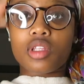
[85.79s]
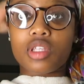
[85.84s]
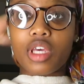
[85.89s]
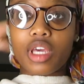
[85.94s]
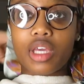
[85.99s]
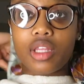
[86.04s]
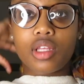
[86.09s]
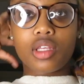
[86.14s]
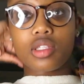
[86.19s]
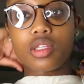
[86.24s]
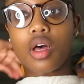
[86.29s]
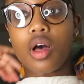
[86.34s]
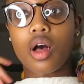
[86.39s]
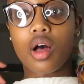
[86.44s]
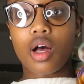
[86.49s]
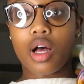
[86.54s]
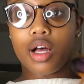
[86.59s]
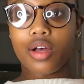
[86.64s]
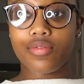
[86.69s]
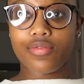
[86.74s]
taking this
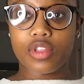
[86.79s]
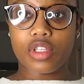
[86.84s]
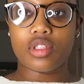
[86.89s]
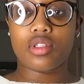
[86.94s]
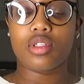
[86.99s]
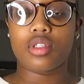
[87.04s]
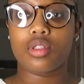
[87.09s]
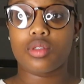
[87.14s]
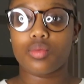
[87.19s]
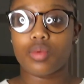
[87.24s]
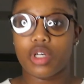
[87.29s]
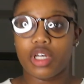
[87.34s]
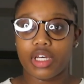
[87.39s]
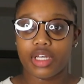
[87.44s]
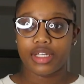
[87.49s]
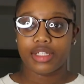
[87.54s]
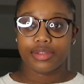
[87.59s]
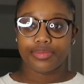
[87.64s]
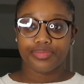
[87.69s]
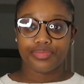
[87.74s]
off, this is
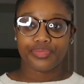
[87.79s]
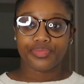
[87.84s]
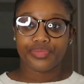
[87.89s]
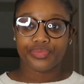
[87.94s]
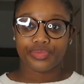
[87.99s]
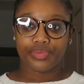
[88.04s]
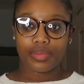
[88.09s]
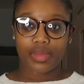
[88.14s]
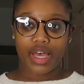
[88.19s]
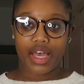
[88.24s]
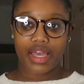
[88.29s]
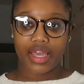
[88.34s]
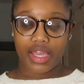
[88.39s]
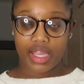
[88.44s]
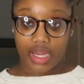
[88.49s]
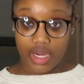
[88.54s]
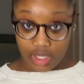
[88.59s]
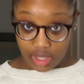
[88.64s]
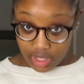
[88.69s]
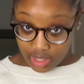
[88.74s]
what my
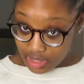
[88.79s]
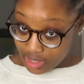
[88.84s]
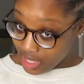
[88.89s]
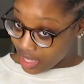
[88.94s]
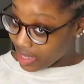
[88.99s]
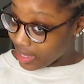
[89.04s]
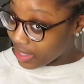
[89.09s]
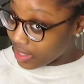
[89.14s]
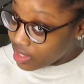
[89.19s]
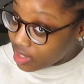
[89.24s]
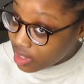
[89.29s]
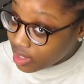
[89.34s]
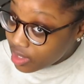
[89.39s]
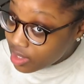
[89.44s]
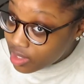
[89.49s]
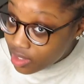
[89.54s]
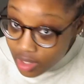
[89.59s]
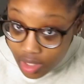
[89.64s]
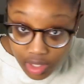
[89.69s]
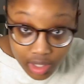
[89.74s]
hair looks like,
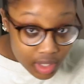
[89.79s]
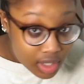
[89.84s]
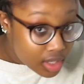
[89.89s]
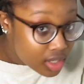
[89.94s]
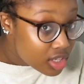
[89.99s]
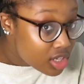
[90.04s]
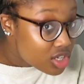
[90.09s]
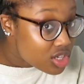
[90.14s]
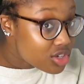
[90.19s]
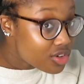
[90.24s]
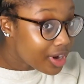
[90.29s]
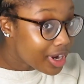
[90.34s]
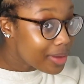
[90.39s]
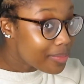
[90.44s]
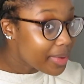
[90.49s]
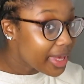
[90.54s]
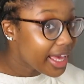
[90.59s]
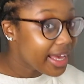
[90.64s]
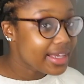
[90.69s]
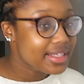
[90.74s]
just
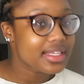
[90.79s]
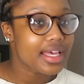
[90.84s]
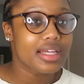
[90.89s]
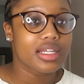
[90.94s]
straight backs.